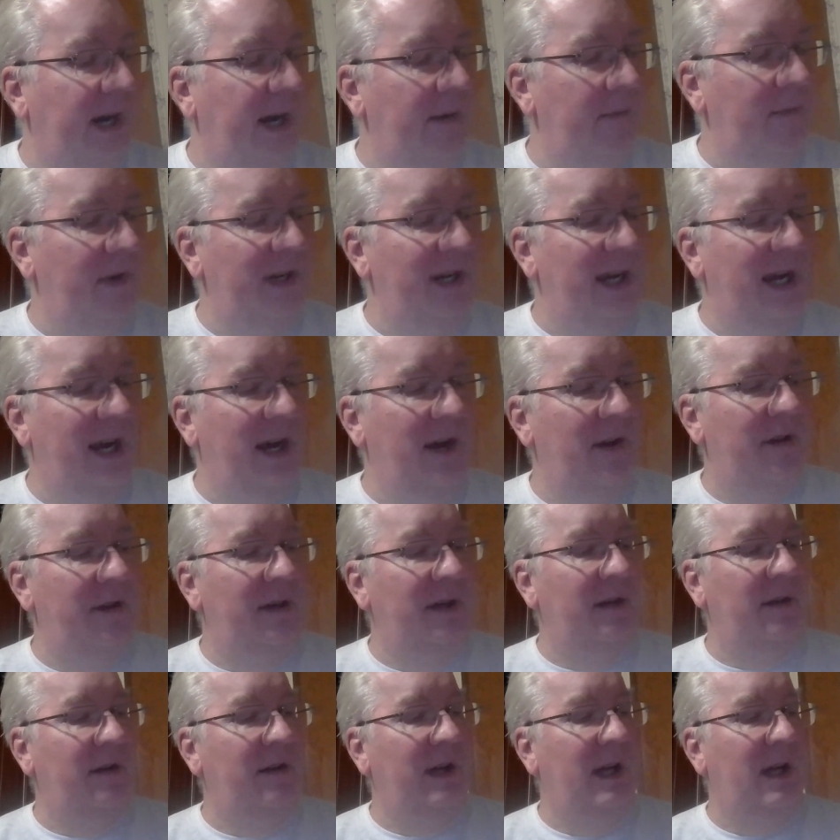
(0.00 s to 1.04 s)
Diamond as
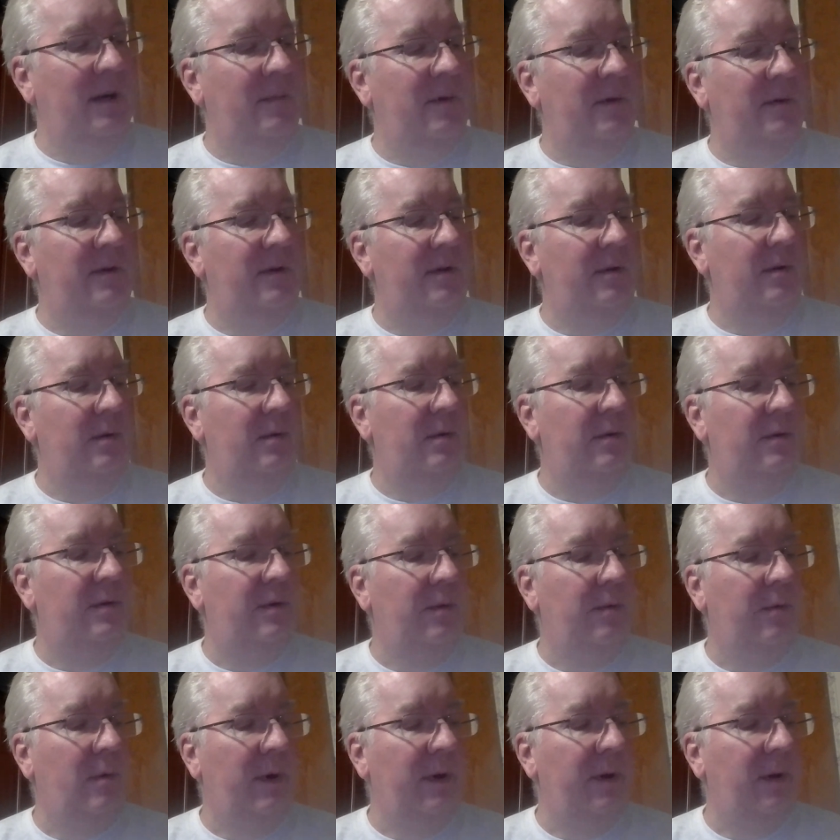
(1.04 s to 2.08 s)
an example to
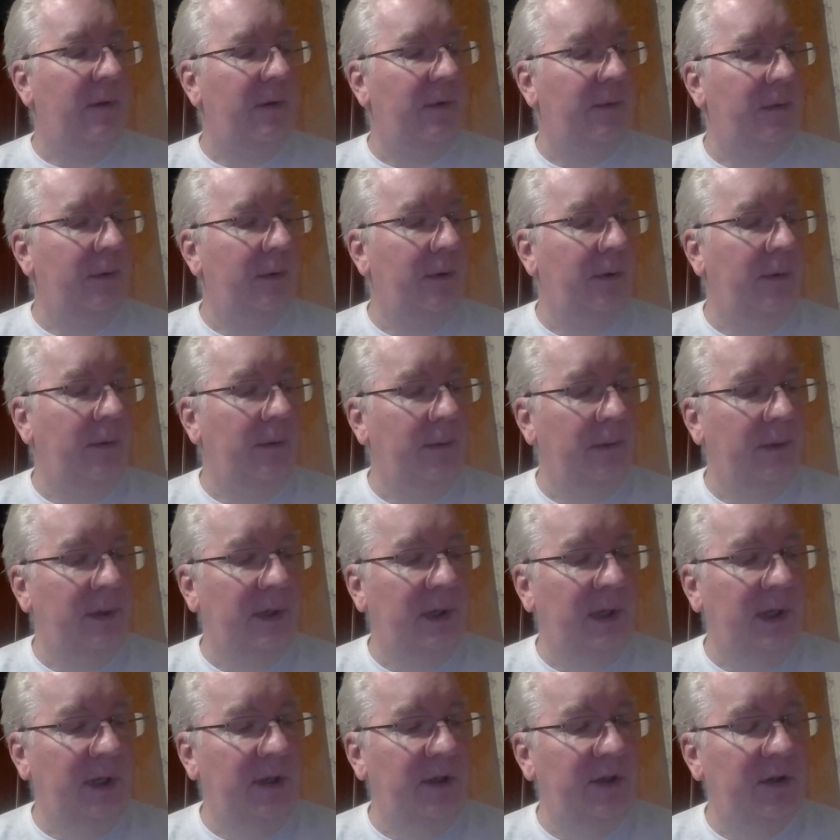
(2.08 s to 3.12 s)
run through
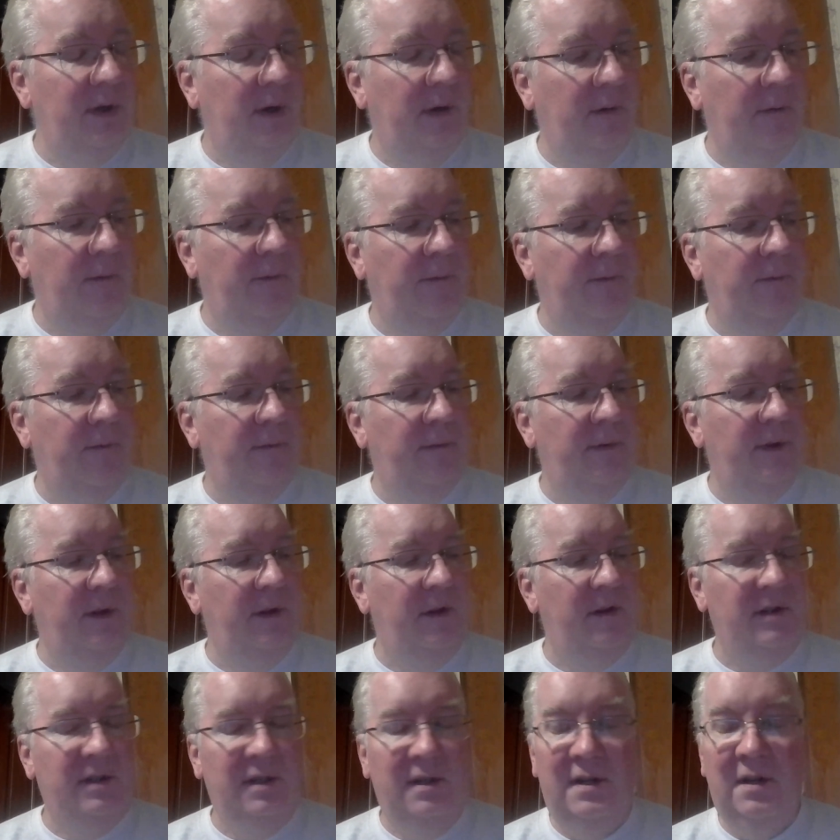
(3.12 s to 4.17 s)
each of
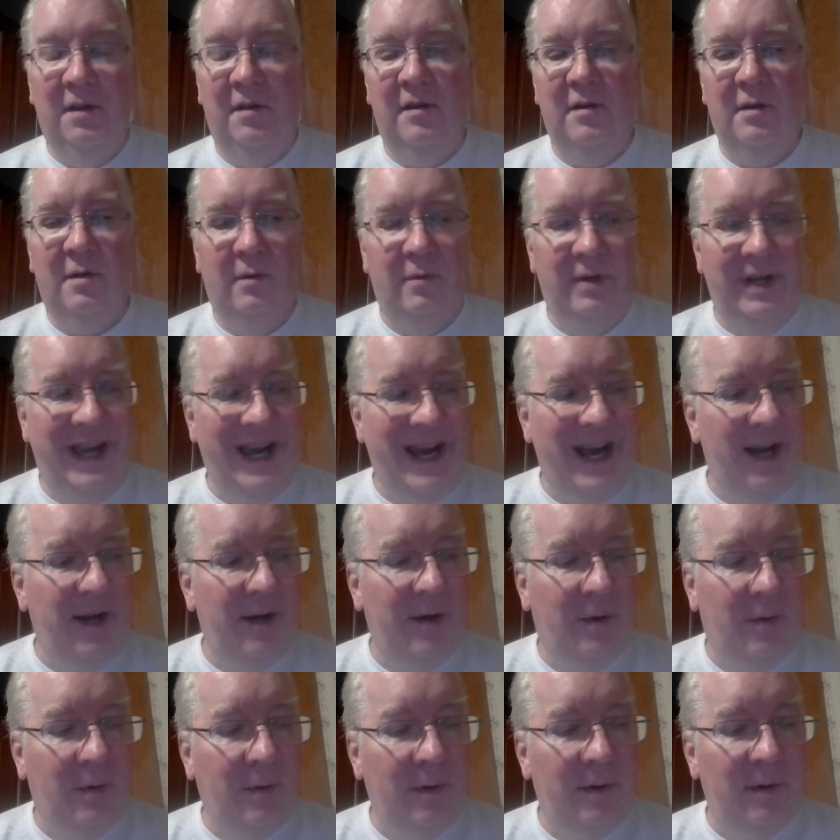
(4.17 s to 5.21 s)
the statistical
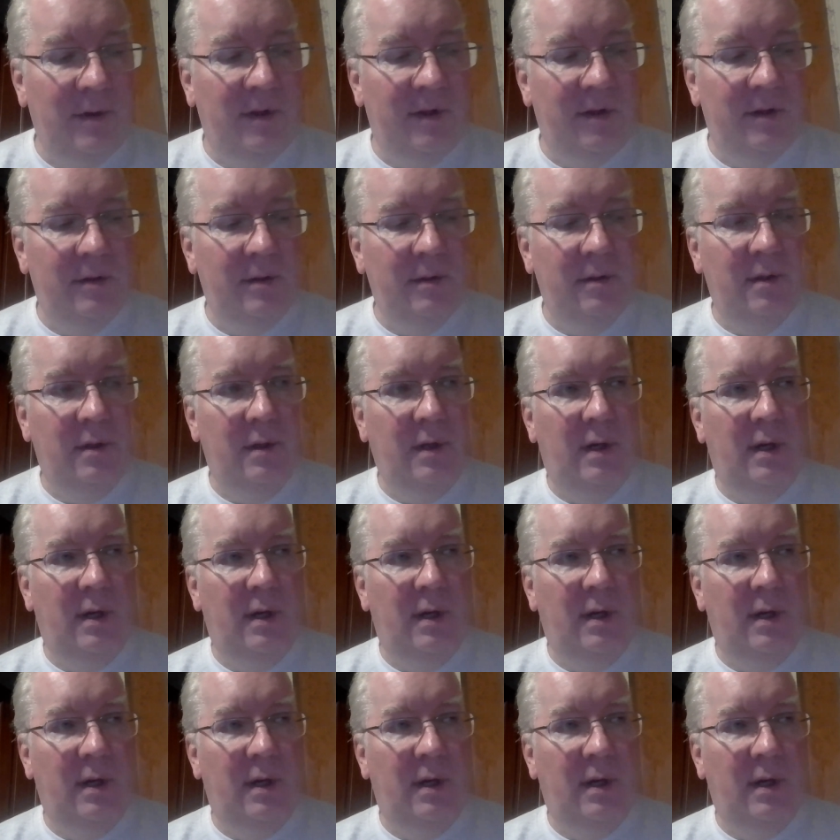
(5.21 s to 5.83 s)
categories,